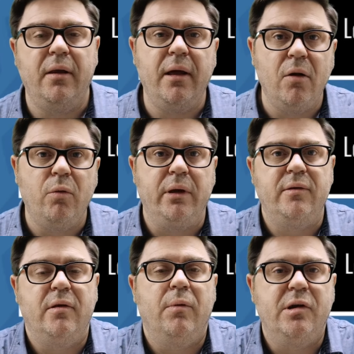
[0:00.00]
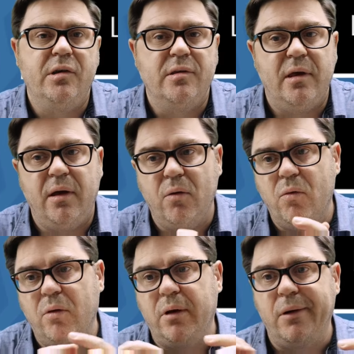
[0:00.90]
NAIDOC week celebrations are
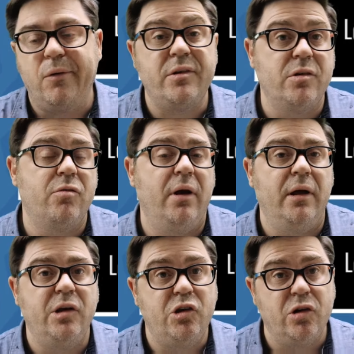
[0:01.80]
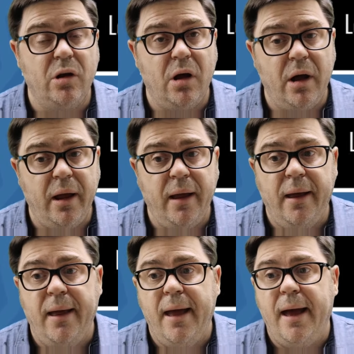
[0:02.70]
held across Australia each July
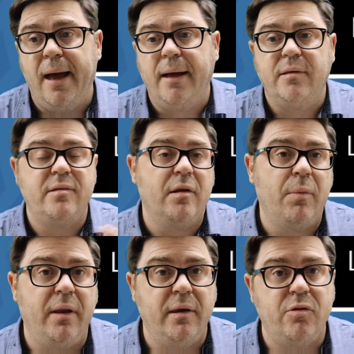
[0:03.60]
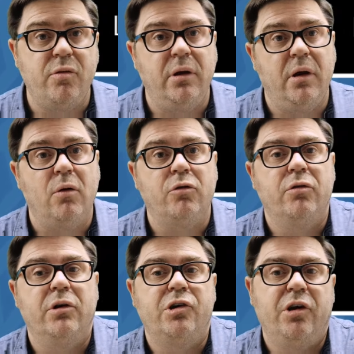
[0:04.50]
to celebrate the history,
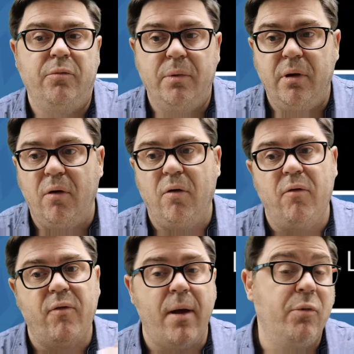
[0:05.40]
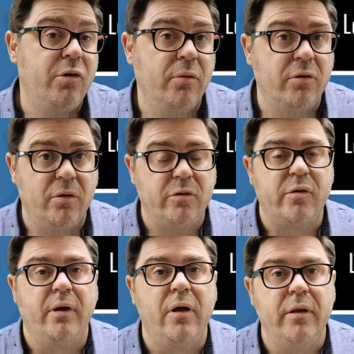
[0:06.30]
culture and achievement of Aboriginal and Torres
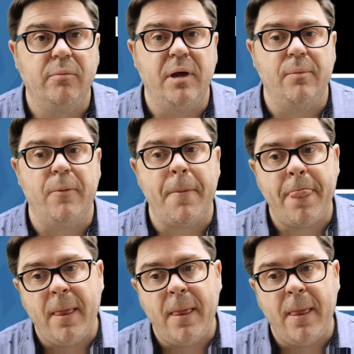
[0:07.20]
Strait Islander people.